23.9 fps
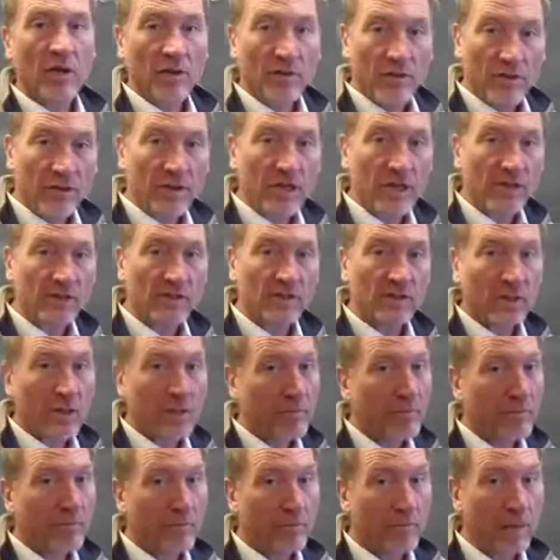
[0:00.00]
these
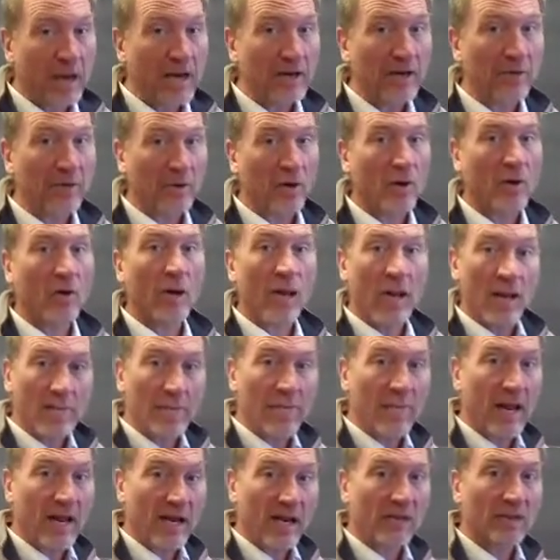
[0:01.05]
micro and
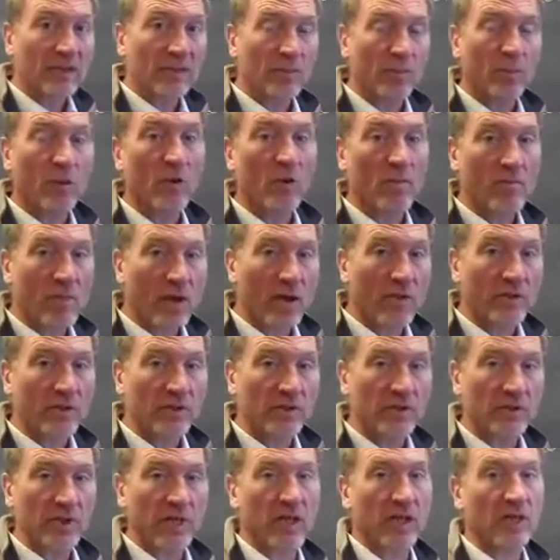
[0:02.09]
megaspore mother
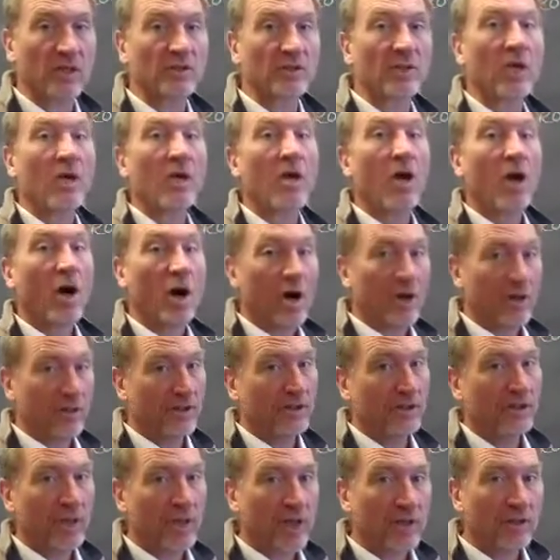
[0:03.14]
cells are the
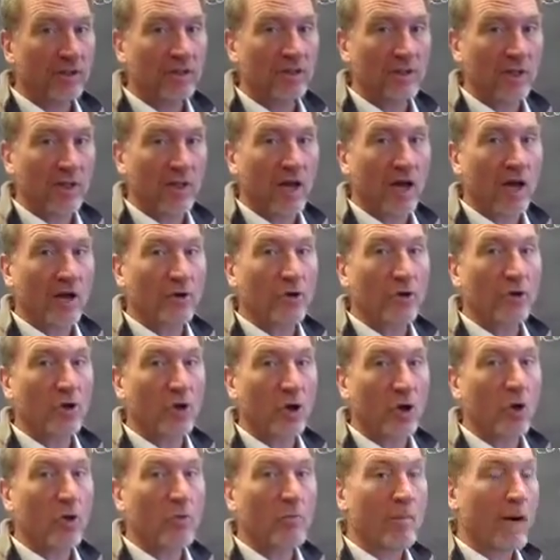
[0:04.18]
cells that
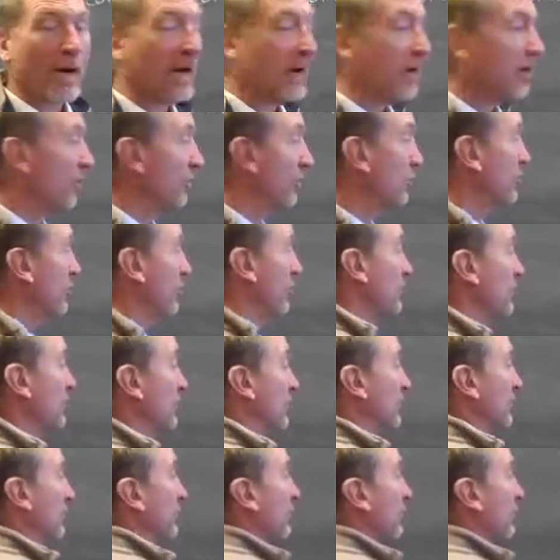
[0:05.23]
undergo meiosis.